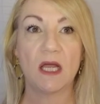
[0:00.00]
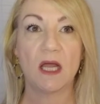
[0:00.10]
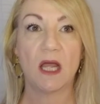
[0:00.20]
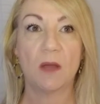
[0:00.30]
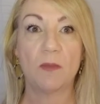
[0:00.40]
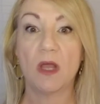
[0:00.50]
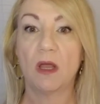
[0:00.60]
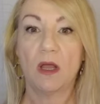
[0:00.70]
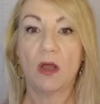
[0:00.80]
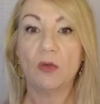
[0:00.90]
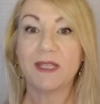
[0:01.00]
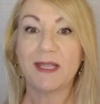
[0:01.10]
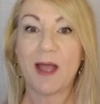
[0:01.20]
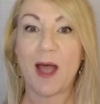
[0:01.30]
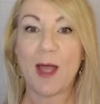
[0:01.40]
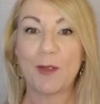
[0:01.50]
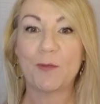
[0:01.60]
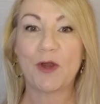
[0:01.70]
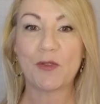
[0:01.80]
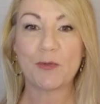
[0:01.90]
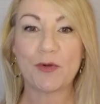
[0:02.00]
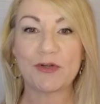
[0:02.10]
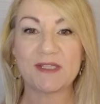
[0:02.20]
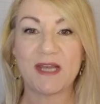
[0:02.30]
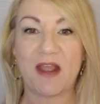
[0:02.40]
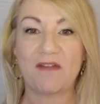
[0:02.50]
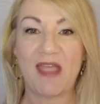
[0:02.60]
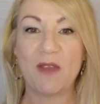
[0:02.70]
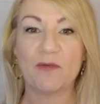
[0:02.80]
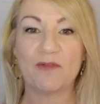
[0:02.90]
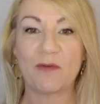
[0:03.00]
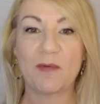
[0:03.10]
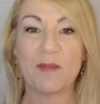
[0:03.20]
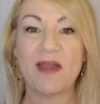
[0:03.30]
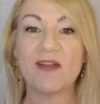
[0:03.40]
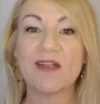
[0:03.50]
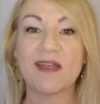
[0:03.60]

um, only I and one other person out of eight were from America,